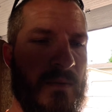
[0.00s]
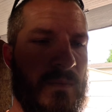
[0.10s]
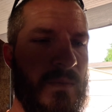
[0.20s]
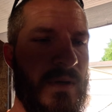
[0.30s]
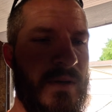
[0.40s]

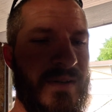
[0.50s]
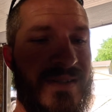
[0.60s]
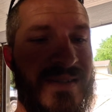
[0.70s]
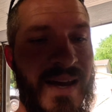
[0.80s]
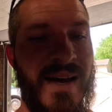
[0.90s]
we are
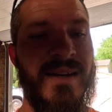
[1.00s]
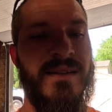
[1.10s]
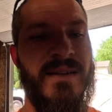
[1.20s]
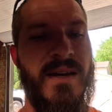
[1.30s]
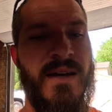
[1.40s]

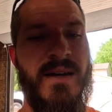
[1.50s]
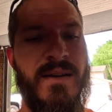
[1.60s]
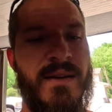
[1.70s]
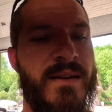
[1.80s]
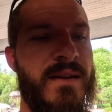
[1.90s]
exactly at
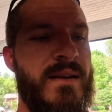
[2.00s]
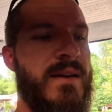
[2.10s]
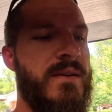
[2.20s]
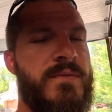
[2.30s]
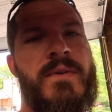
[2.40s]

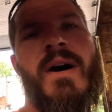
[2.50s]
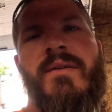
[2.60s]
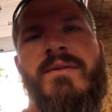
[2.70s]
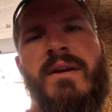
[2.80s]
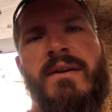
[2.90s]

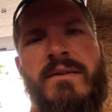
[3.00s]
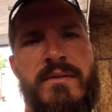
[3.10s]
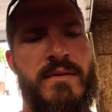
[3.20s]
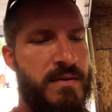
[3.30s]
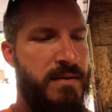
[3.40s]
5 days.